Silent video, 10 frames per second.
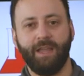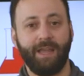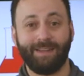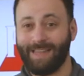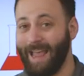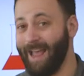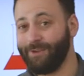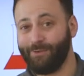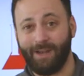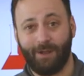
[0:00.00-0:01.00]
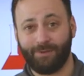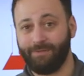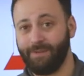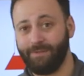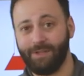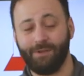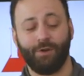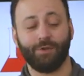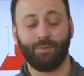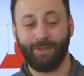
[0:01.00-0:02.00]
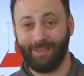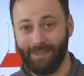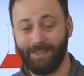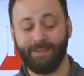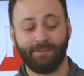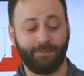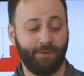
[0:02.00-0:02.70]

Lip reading: and is accurate out to 50 yards with ease